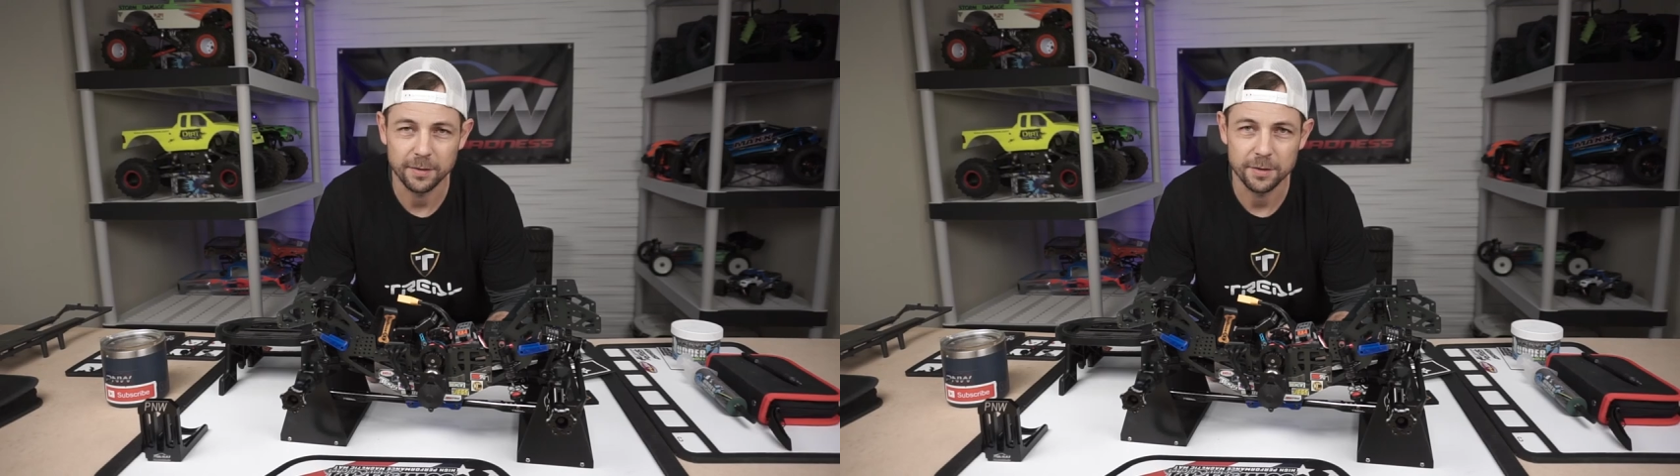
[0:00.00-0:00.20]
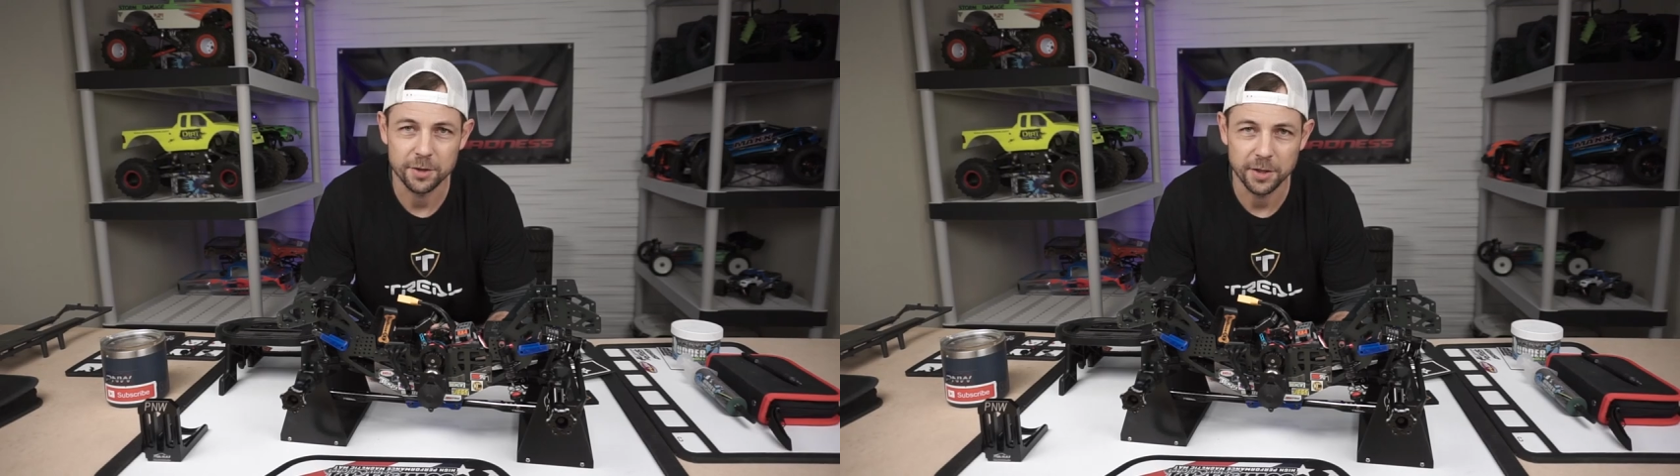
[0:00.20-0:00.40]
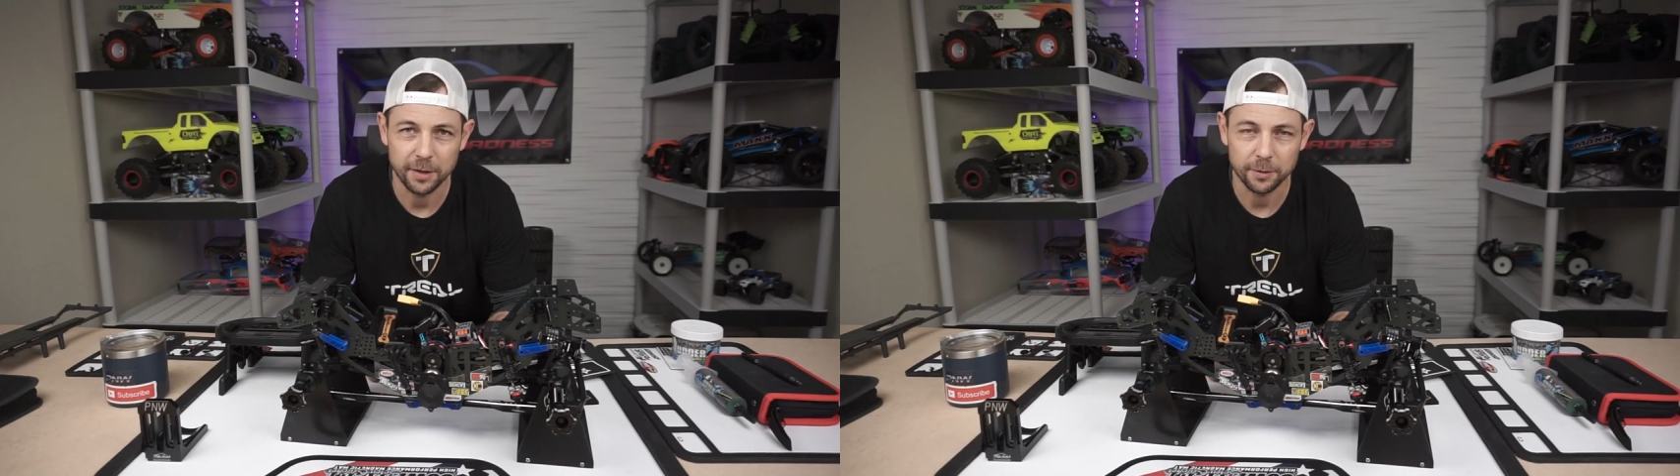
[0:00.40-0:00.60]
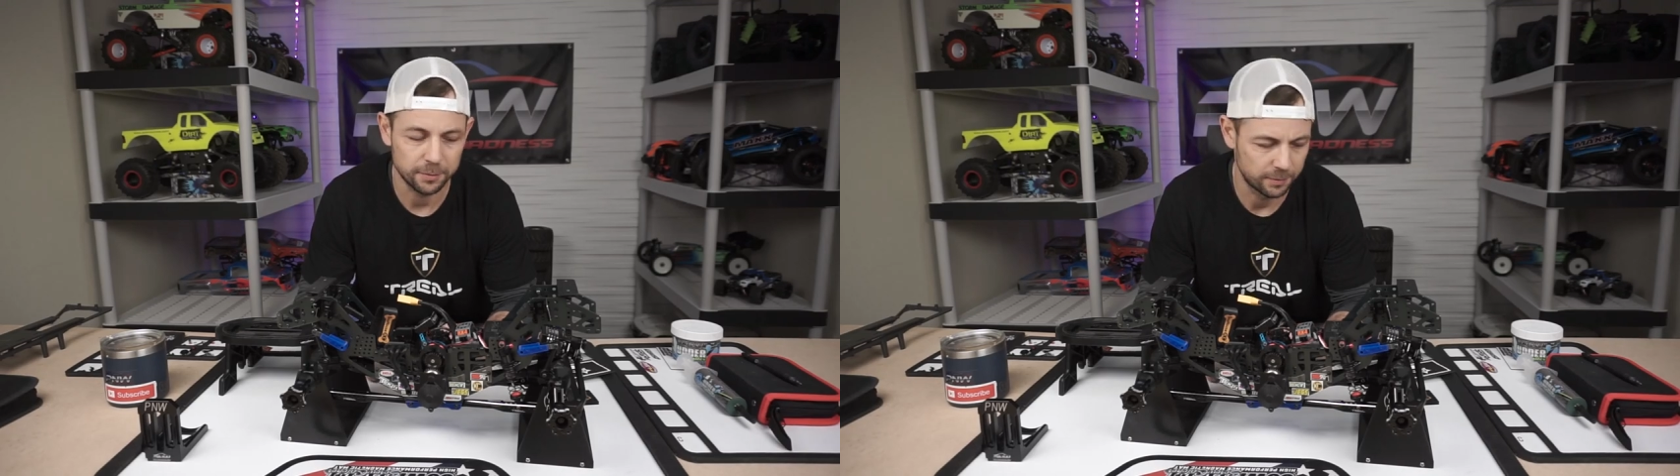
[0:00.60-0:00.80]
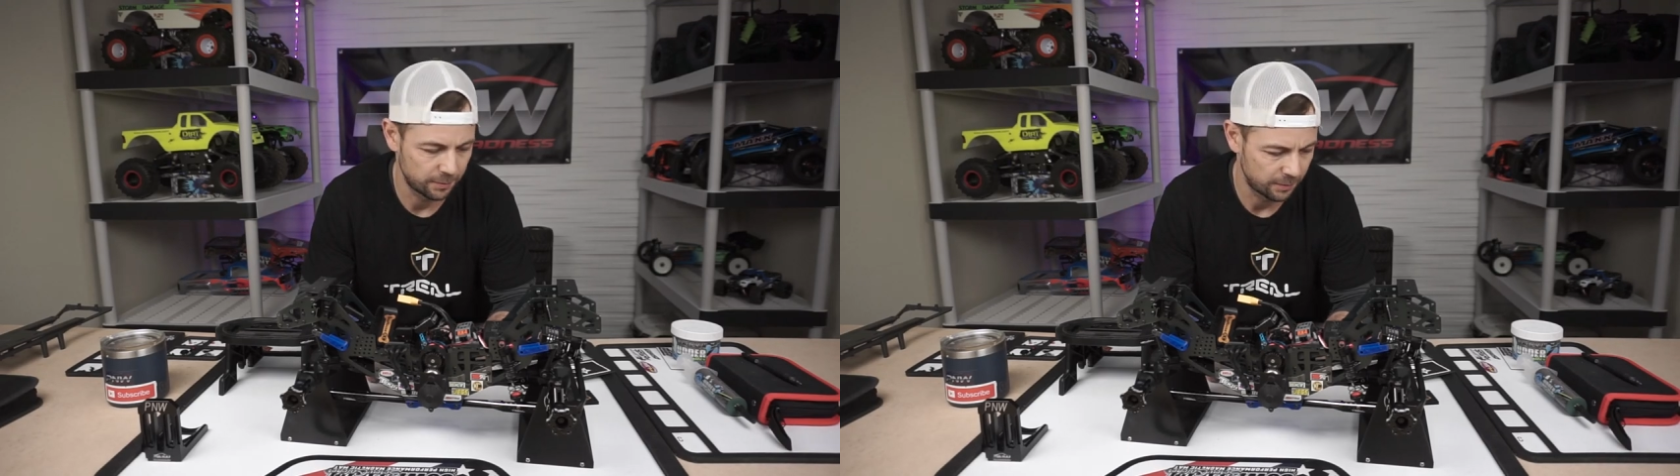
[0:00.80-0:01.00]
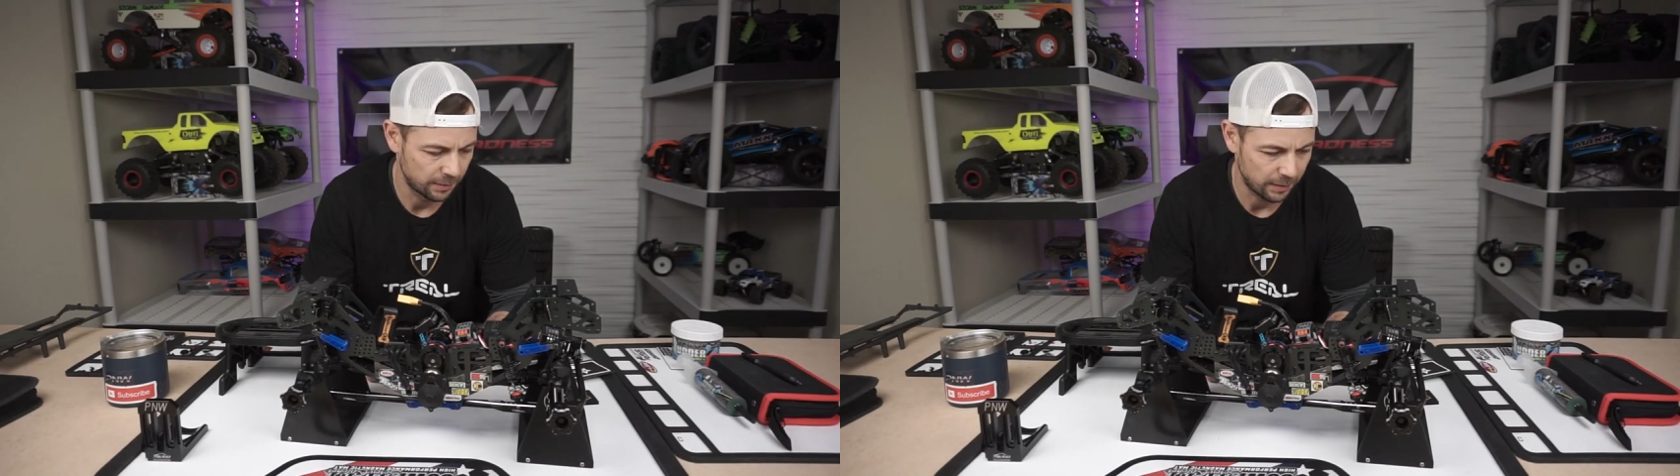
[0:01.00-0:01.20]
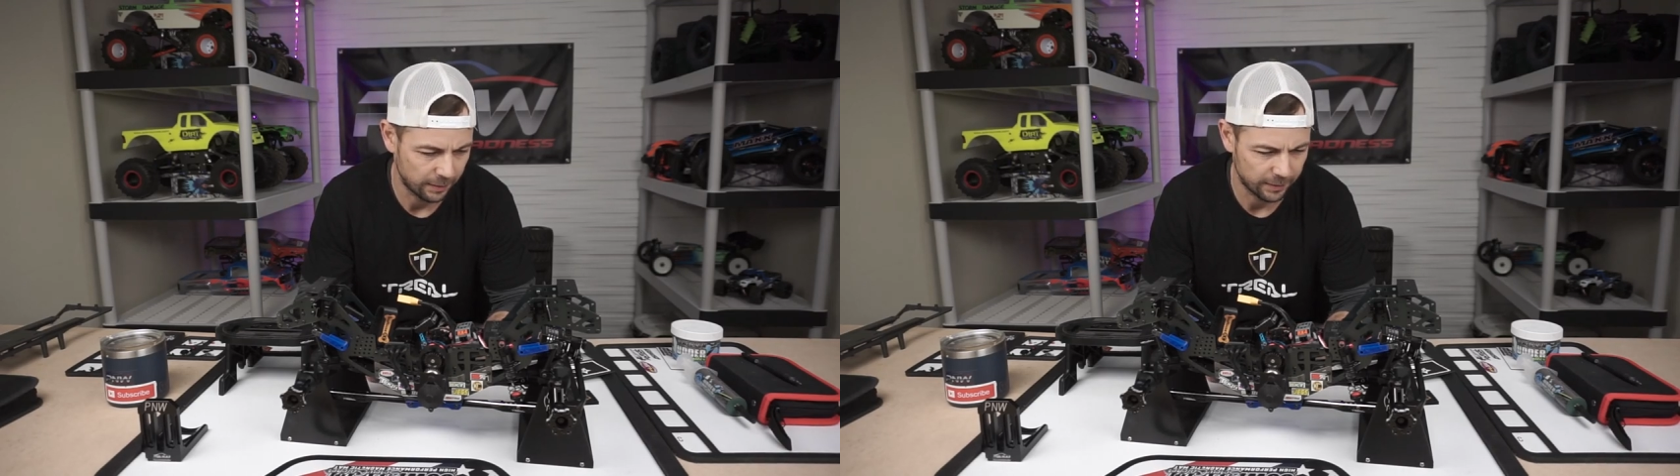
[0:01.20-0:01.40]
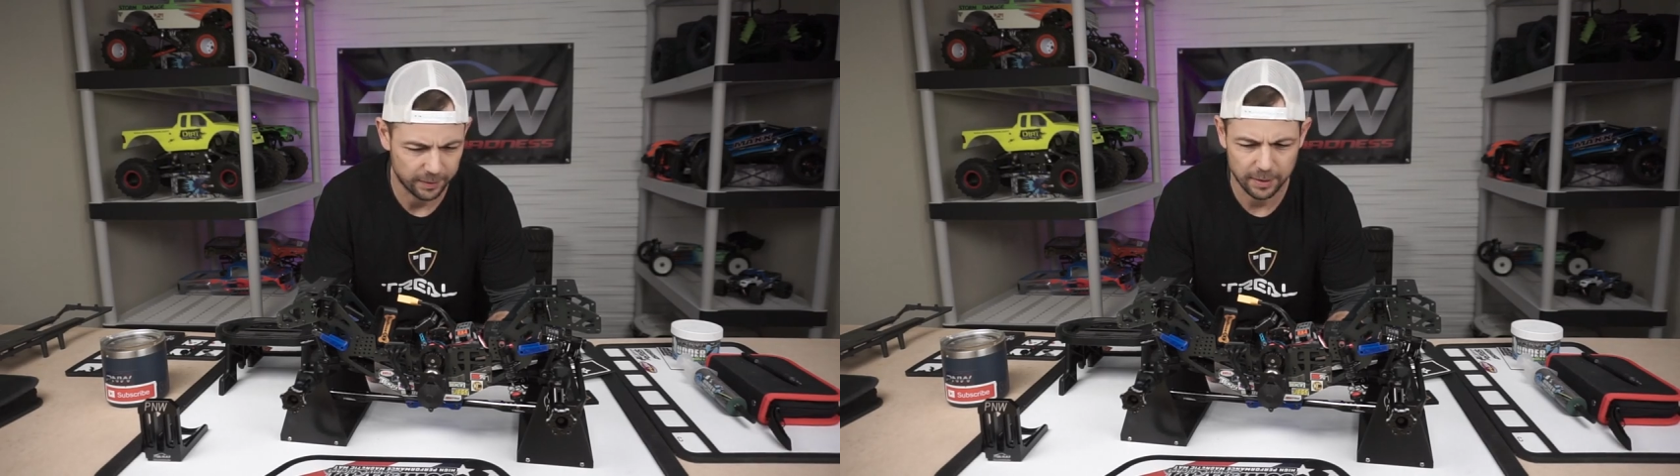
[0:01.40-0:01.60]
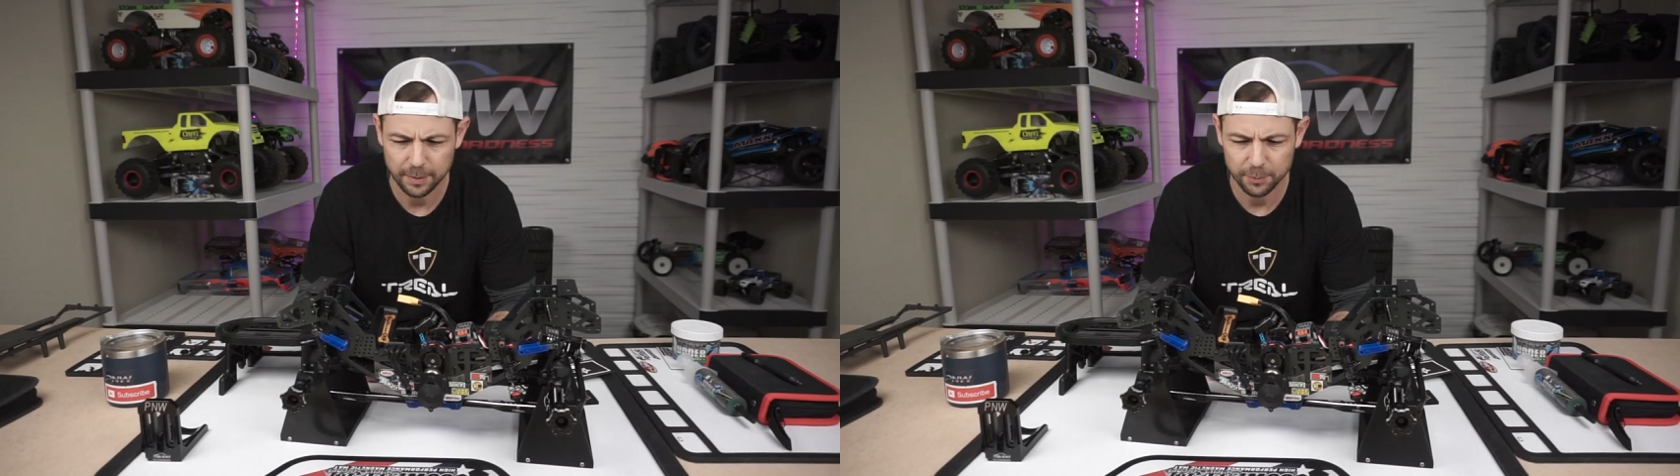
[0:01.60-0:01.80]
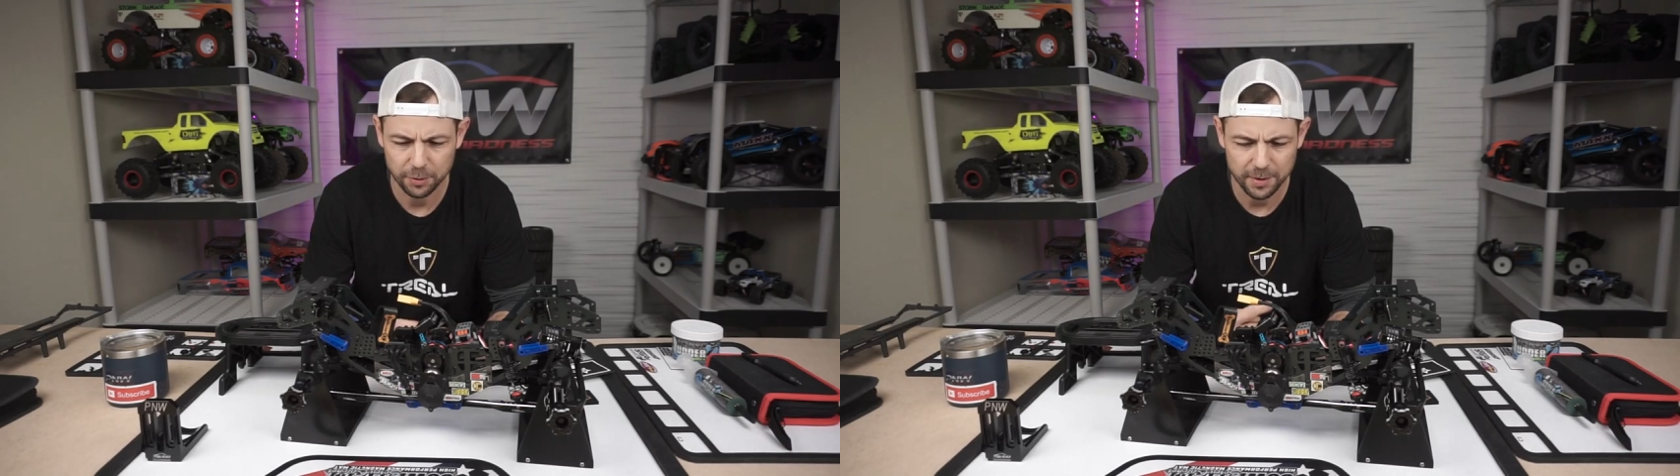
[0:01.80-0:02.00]
to the channel.
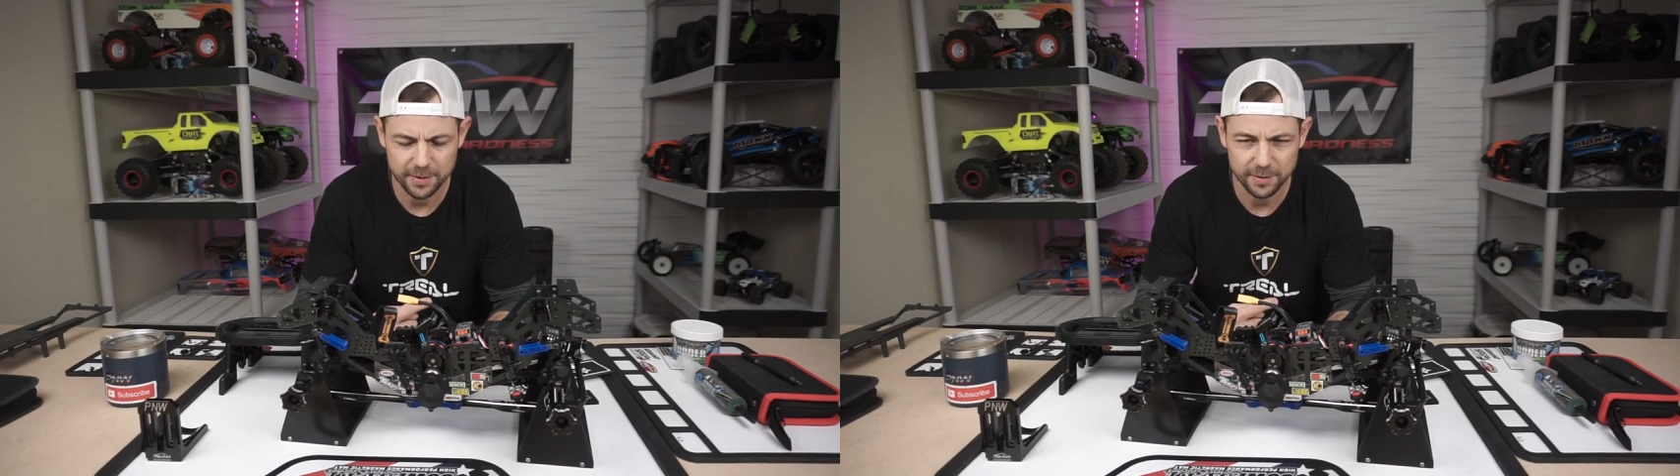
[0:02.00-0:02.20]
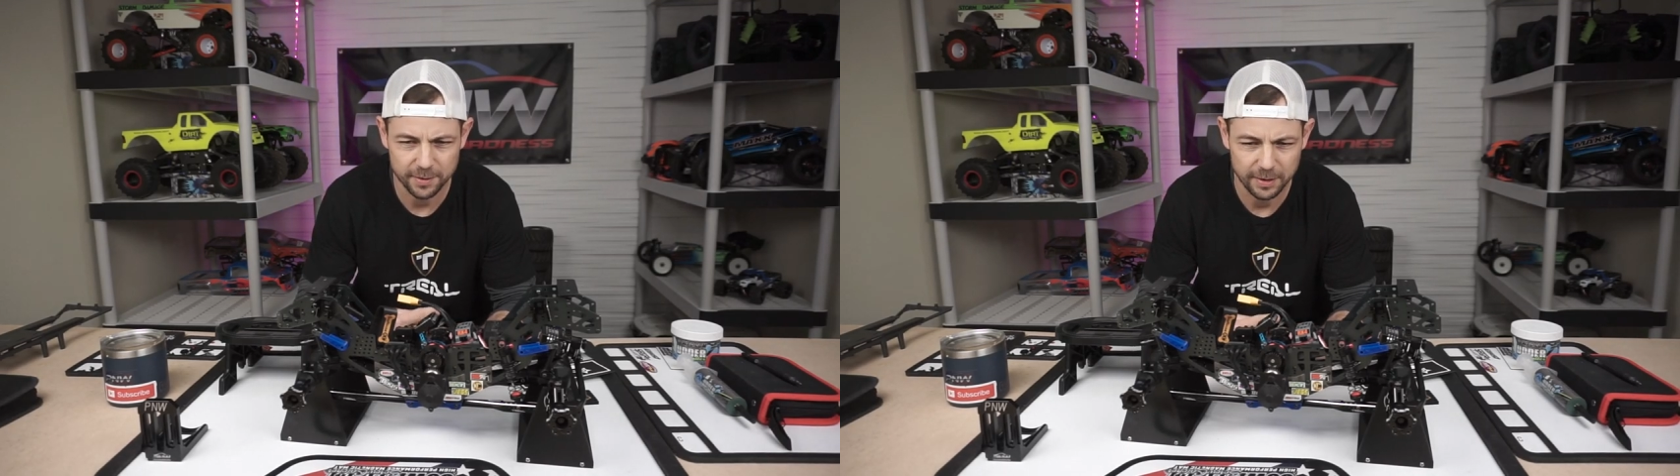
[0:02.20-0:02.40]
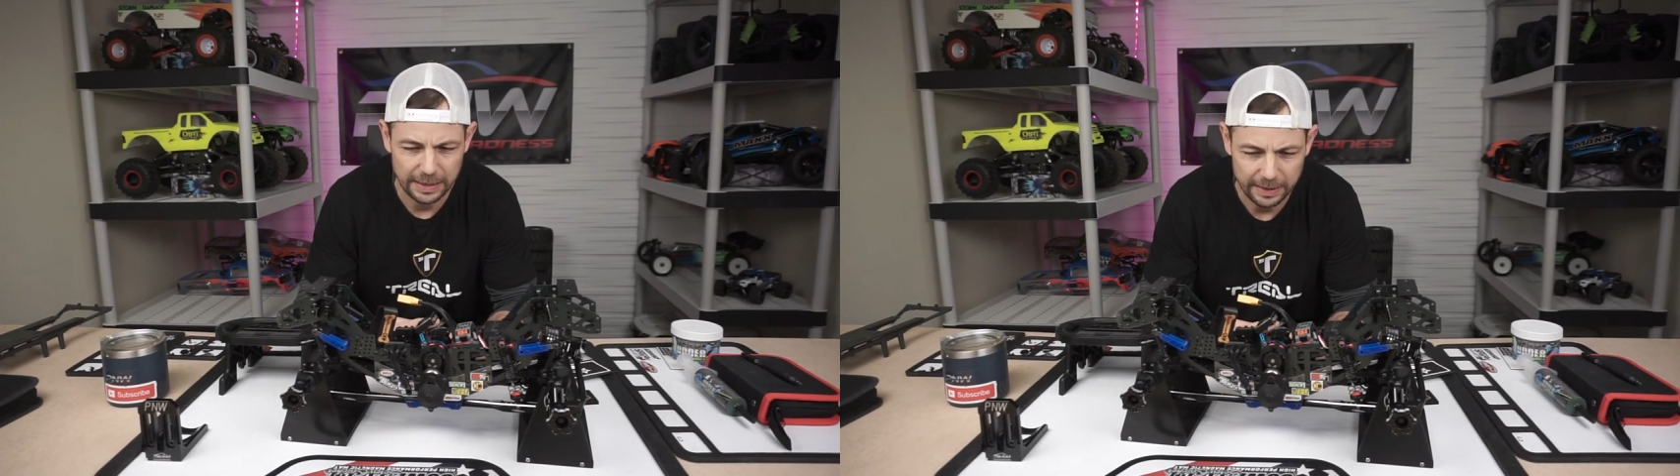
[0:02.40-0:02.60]
I'm Chris.